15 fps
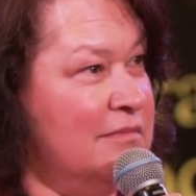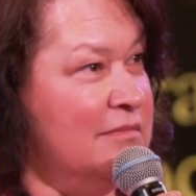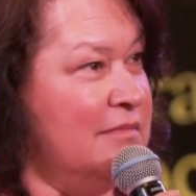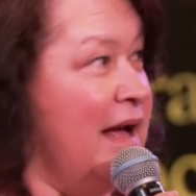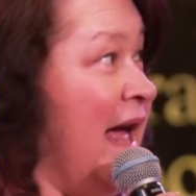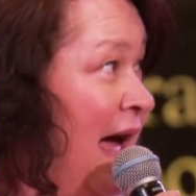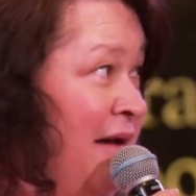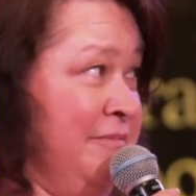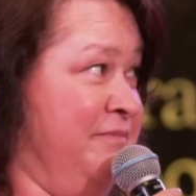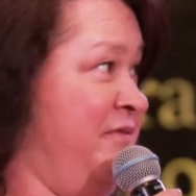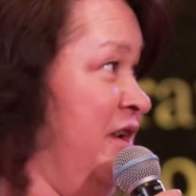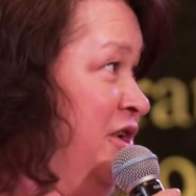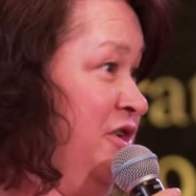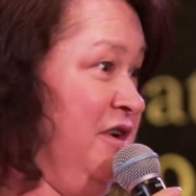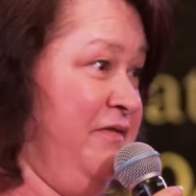I
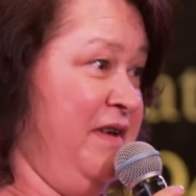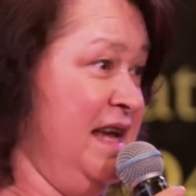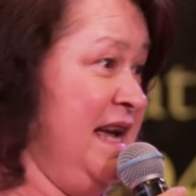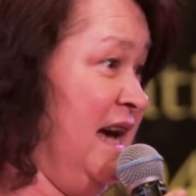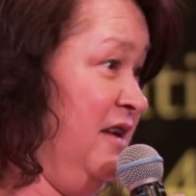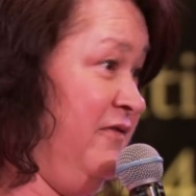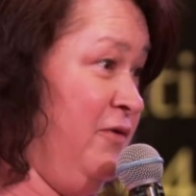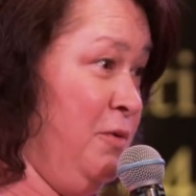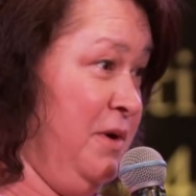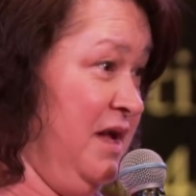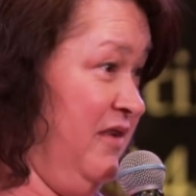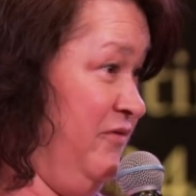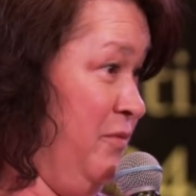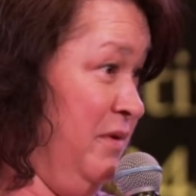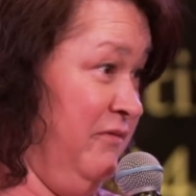figured if he got a Ford
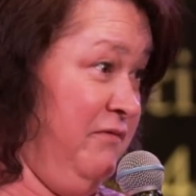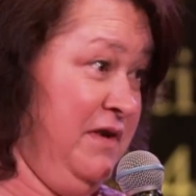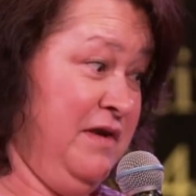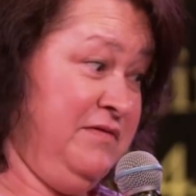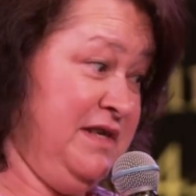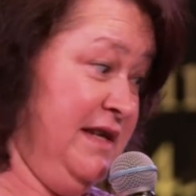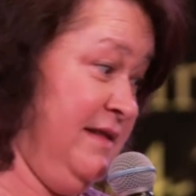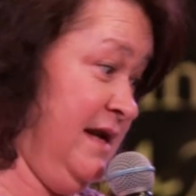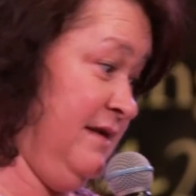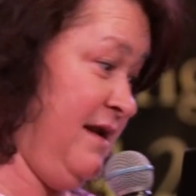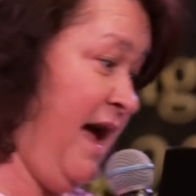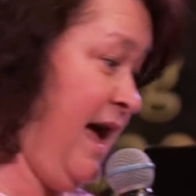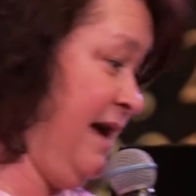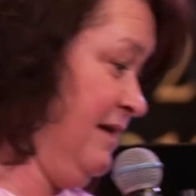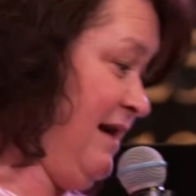F-150 that,
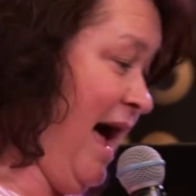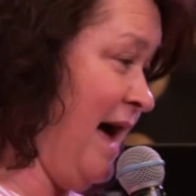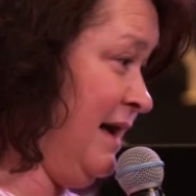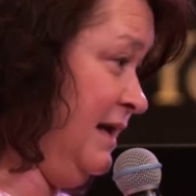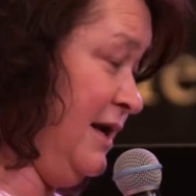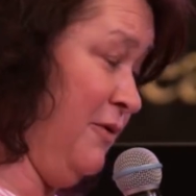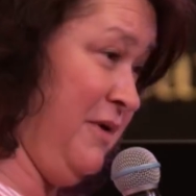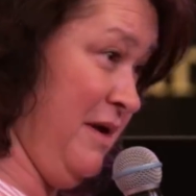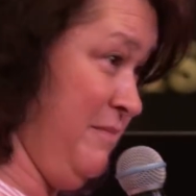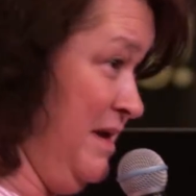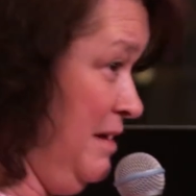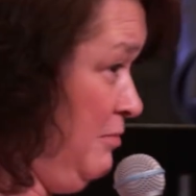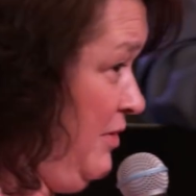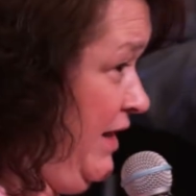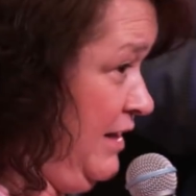hey, I could go get me
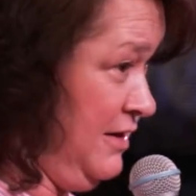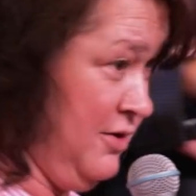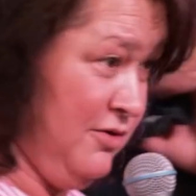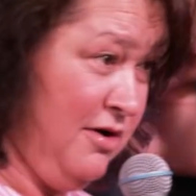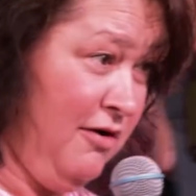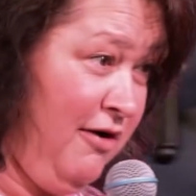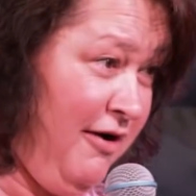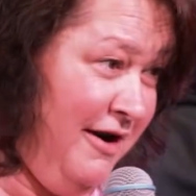a brand new car.